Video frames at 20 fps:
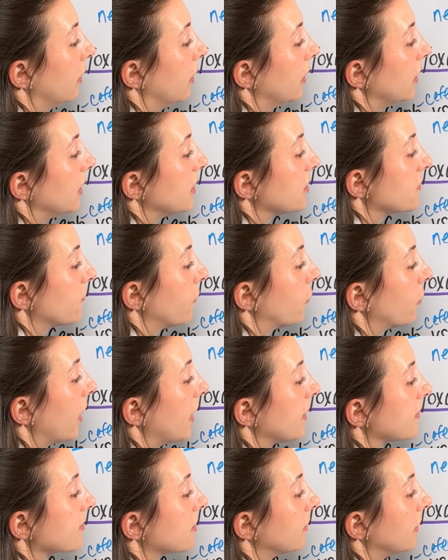is for
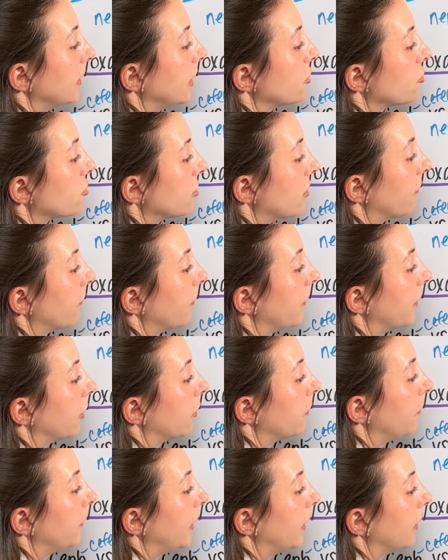escalation of
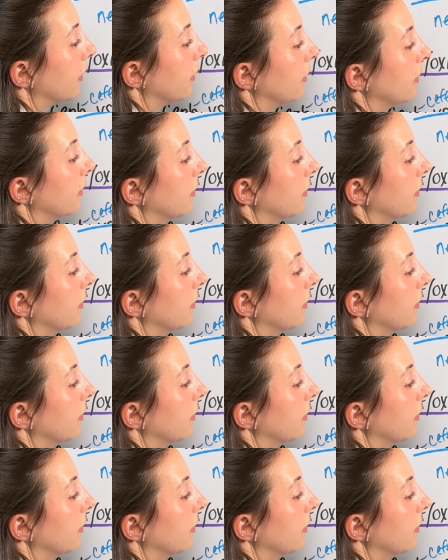therapy.